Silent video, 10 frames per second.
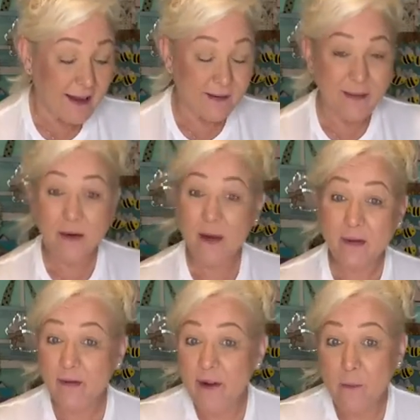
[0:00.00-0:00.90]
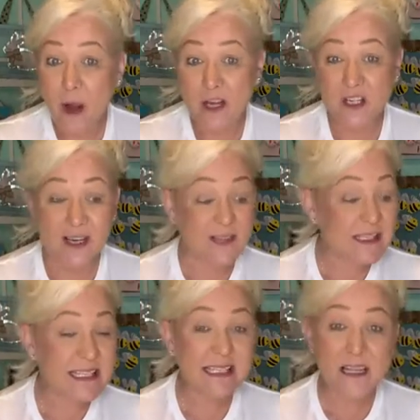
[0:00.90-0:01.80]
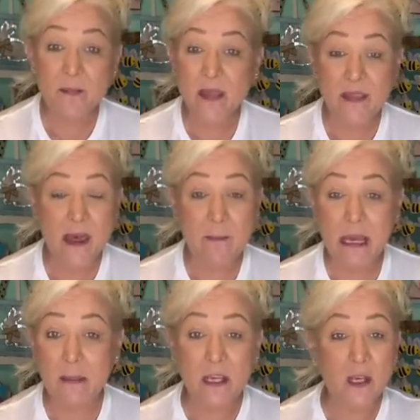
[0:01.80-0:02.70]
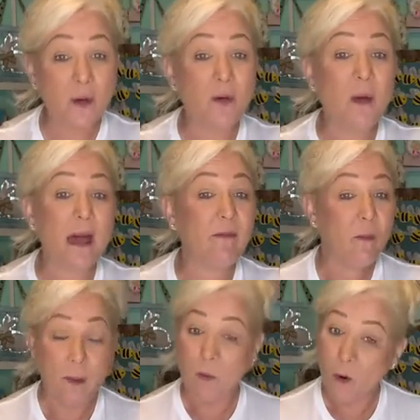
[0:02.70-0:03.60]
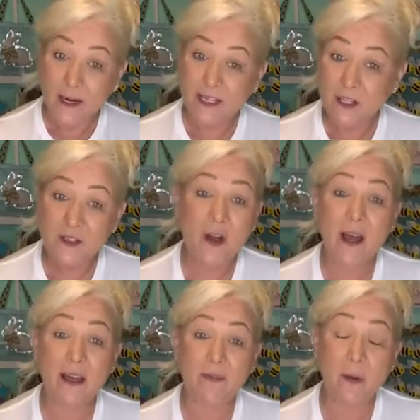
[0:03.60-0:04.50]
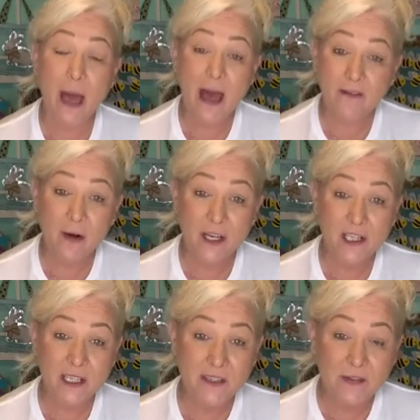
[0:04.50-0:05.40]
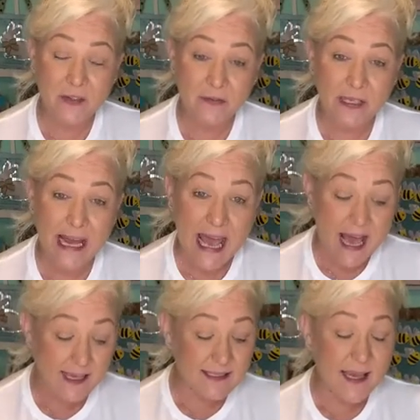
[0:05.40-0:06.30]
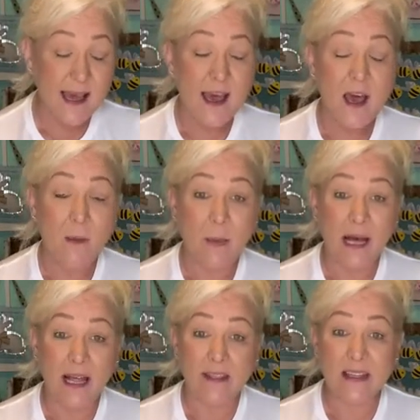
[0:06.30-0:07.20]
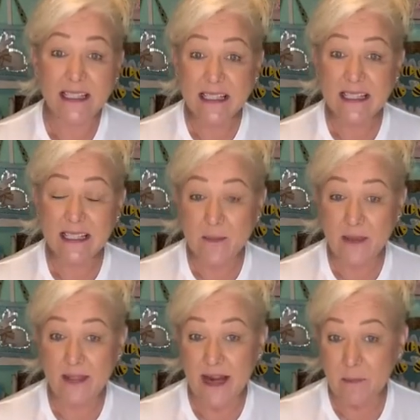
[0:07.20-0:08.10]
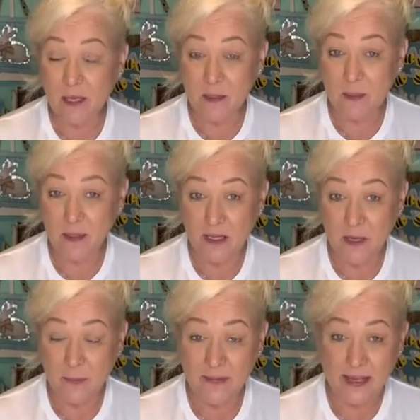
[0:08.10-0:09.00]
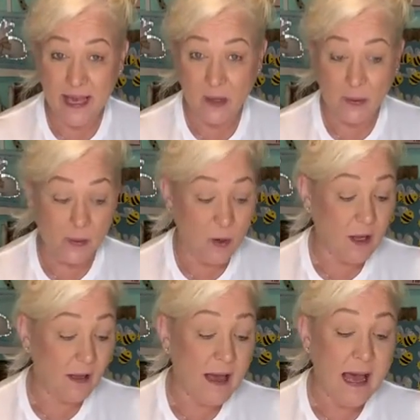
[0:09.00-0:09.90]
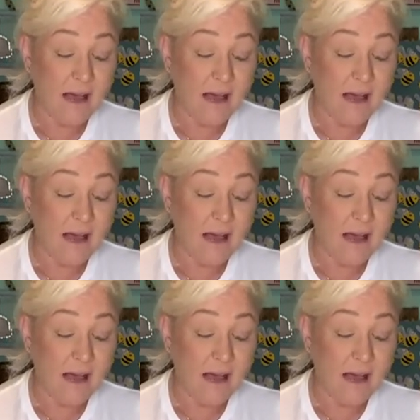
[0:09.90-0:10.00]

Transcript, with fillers: Um, and we have a fun project. This is something that maybe you have been wanting to try. If you have questions, feel free to ask. But this is something that I'm going to be putting up on the gallery wall.